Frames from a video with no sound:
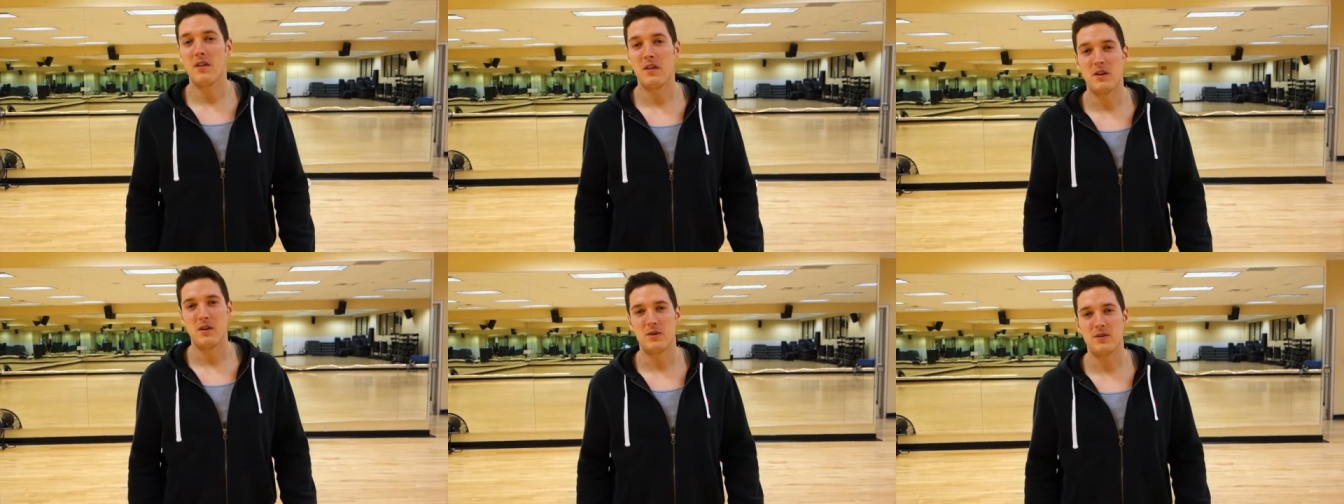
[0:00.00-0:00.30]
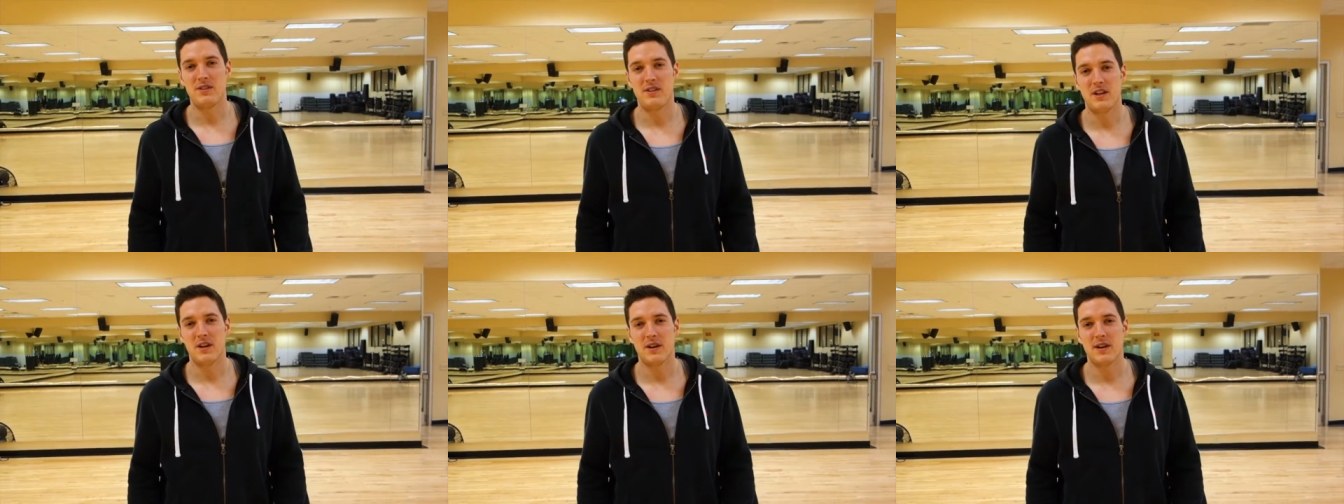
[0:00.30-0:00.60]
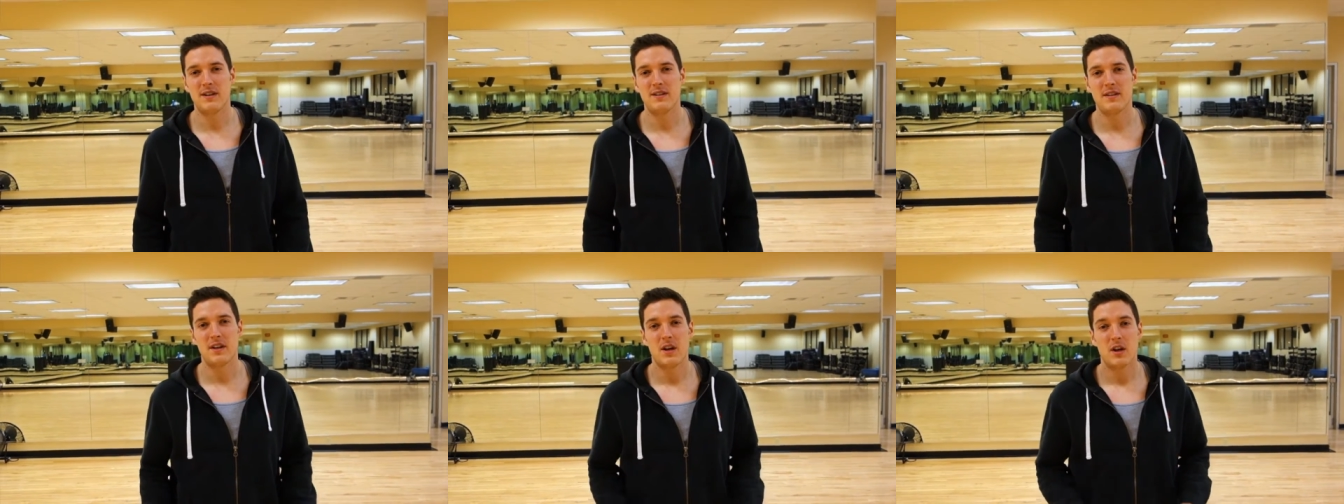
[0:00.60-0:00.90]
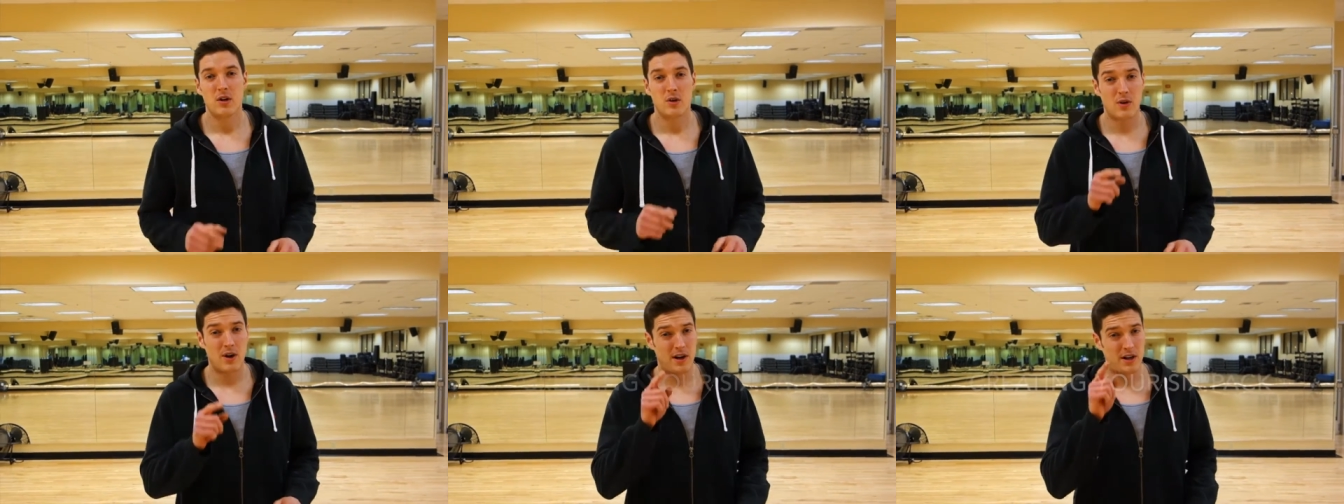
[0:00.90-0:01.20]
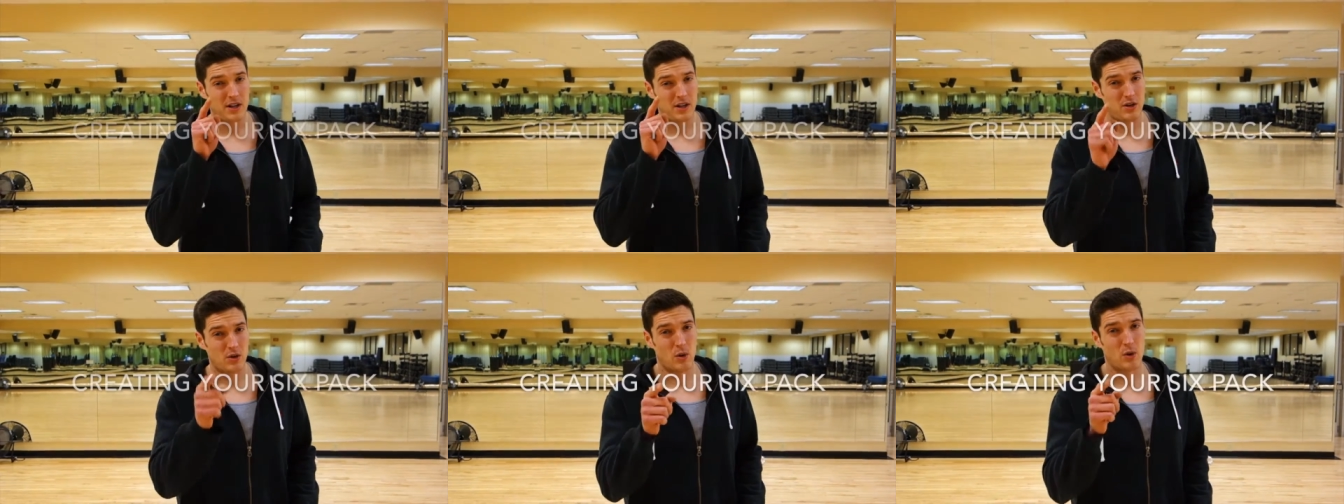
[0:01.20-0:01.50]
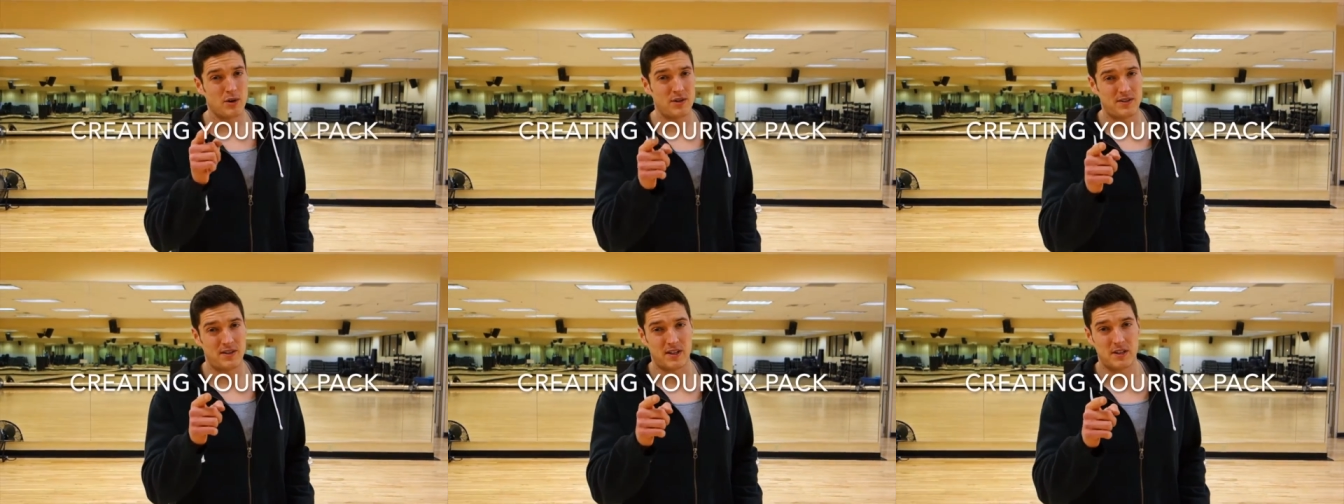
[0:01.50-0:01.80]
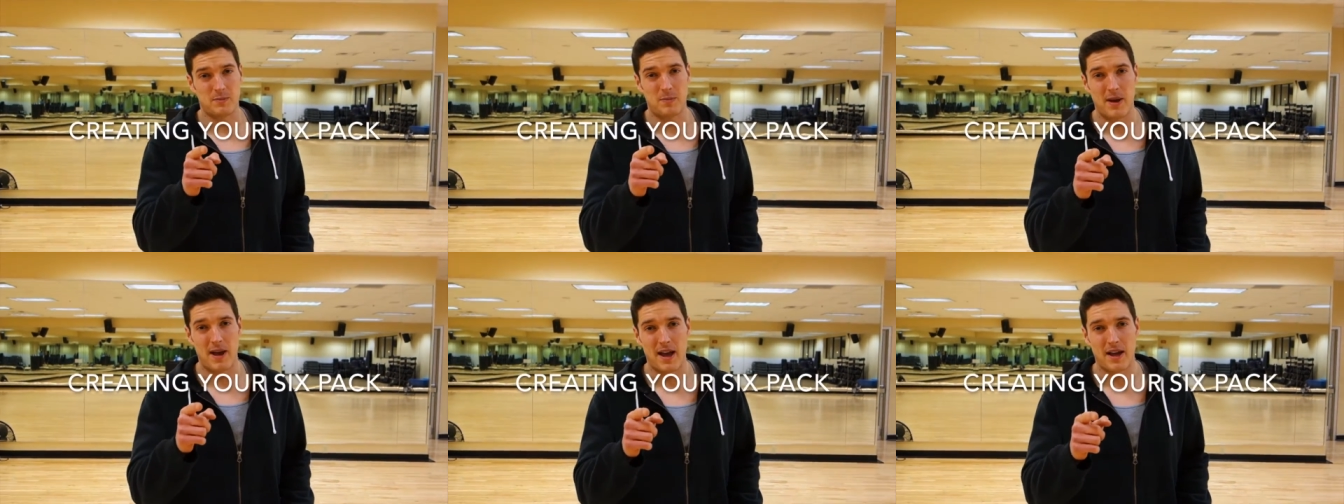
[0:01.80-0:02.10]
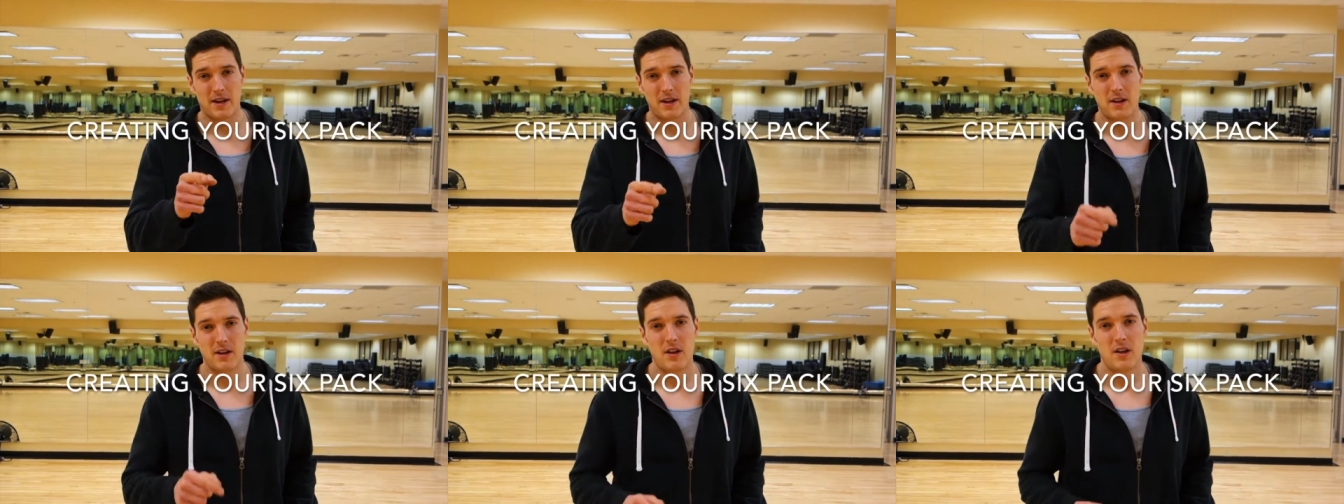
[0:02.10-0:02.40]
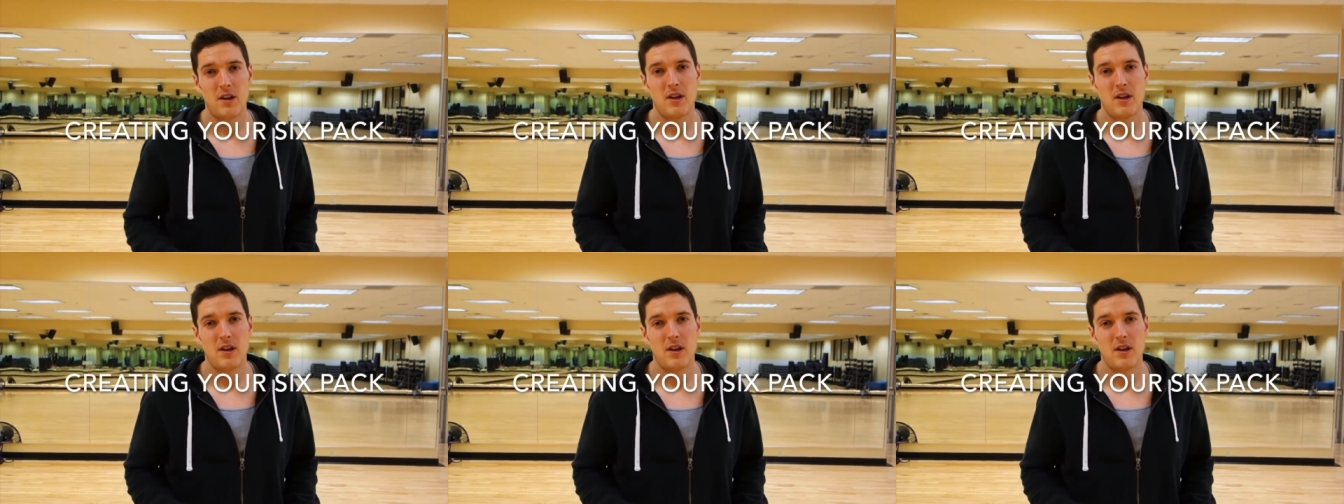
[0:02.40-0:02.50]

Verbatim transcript: the new series, Creating Your Six Pack.